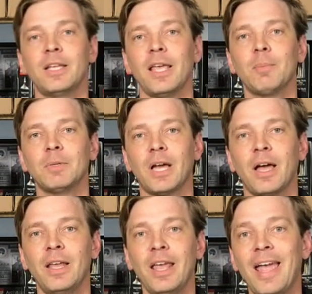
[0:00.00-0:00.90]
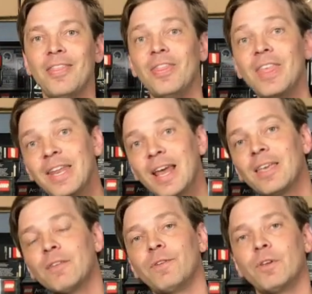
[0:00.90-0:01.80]
to Amazon, and then I
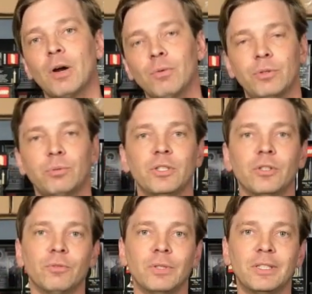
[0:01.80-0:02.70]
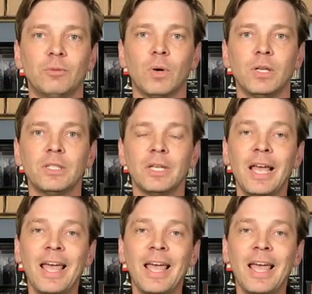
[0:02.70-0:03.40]
can figure out what the return reason was.